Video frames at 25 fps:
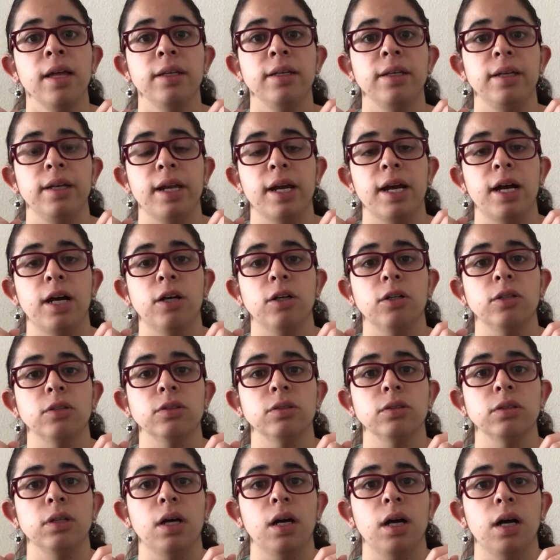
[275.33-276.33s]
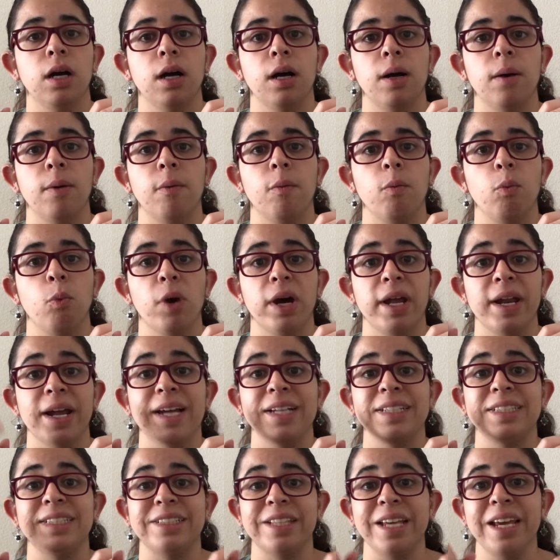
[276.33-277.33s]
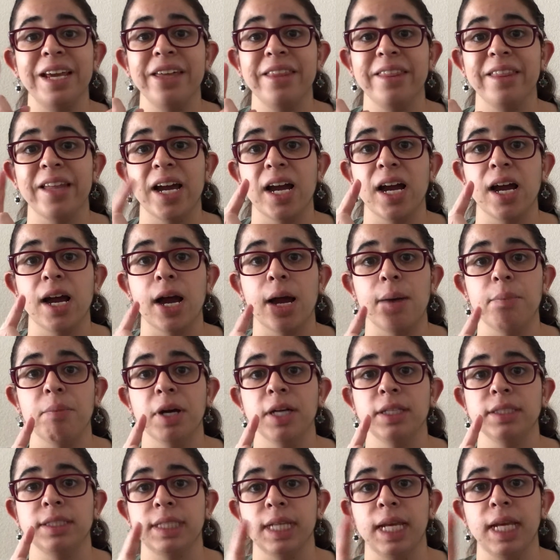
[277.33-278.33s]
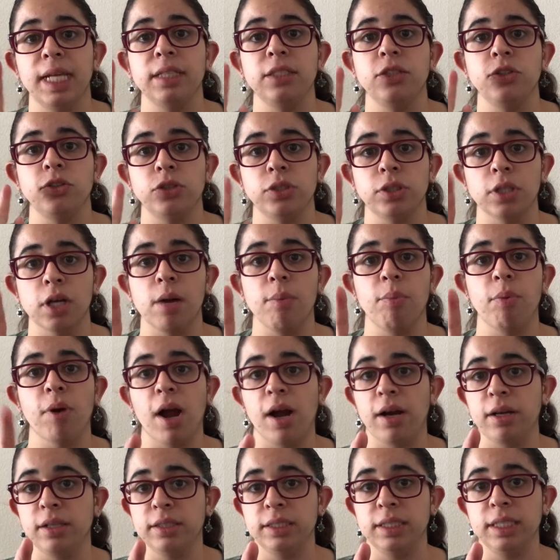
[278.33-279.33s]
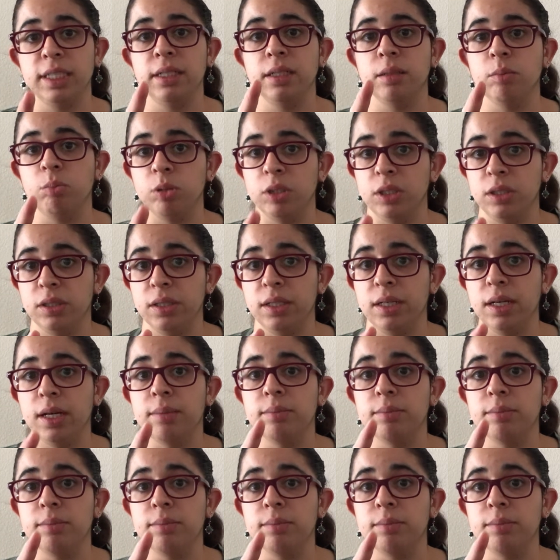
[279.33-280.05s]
Now, when I say that, I'm not saying to stop practicing completely.